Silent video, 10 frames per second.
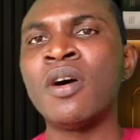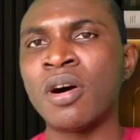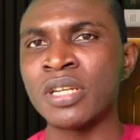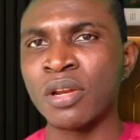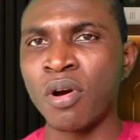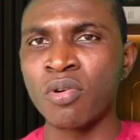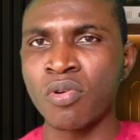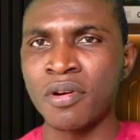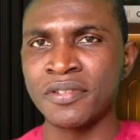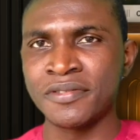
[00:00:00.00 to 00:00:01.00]
on the long
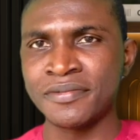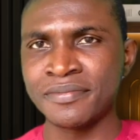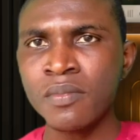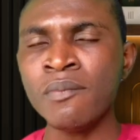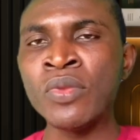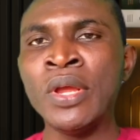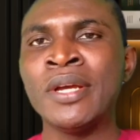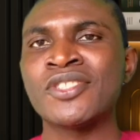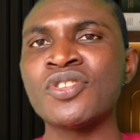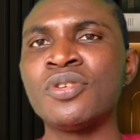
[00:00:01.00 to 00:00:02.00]
run.
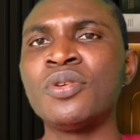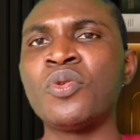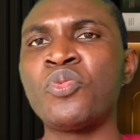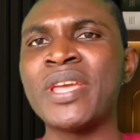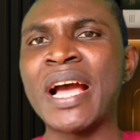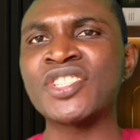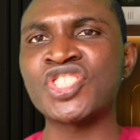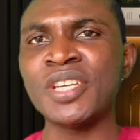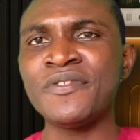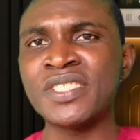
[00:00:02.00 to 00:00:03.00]
So we are
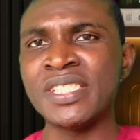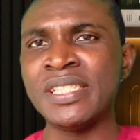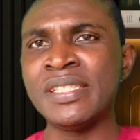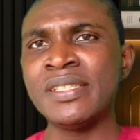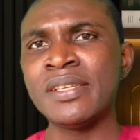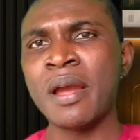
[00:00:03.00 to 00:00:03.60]
shifting